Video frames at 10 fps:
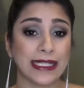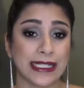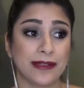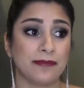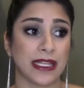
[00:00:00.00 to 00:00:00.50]
I
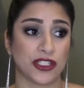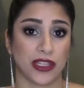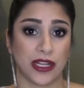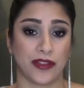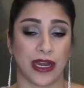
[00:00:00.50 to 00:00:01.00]
did
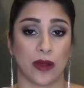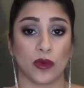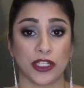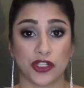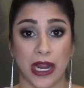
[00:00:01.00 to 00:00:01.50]
mention there that I
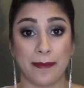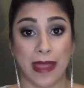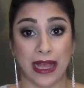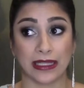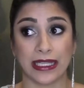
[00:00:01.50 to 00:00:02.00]
want to try
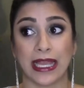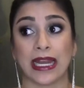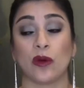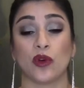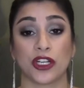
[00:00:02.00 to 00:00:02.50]
Mally and
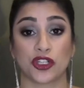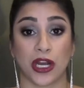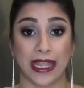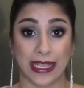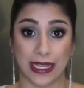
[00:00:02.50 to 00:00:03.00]
I want to
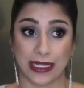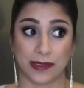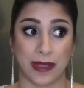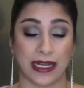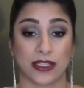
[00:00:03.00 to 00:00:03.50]
try It
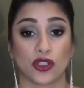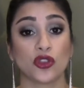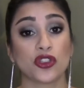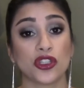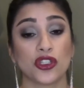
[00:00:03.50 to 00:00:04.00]
Cosmetics.
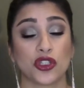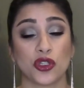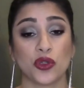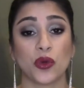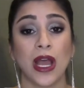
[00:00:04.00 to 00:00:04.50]
Those are the
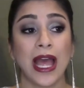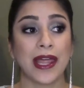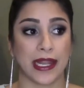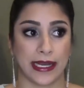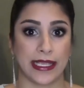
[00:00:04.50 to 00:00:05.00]
two
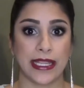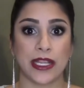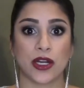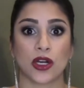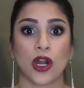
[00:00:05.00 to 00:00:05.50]
that I
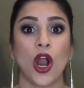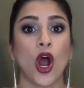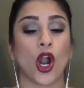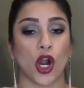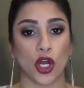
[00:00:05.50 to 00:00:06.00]
hear
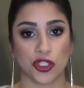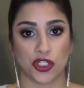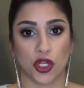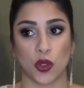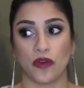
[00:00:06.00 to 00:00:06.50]
are
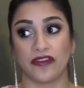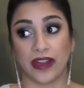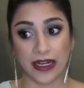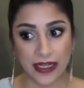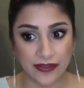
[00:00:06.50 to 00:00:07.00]
also
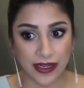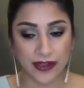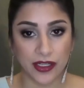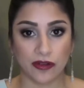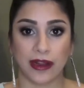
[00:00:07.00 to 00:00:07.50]
very,
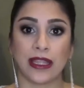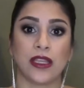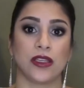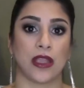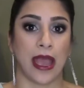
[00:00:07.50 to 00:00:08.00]
very
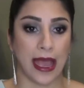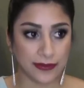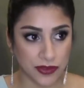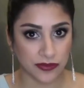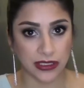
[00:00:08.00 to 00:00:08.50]
great. You
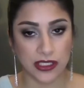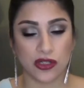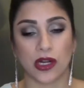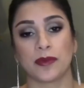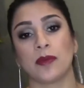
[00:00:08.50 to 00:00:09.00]
have to really
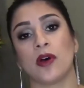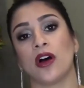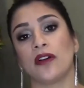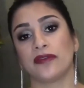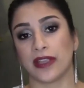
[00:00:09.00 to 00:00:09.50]
scrub them
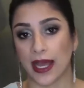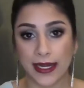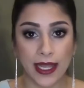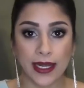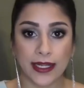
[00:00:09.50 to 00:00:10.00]
off,
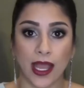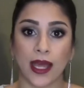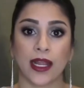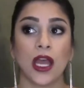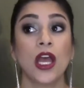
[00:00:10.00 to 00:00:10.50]
yada, yada,
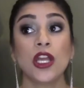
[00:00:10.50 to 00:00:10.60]
yada.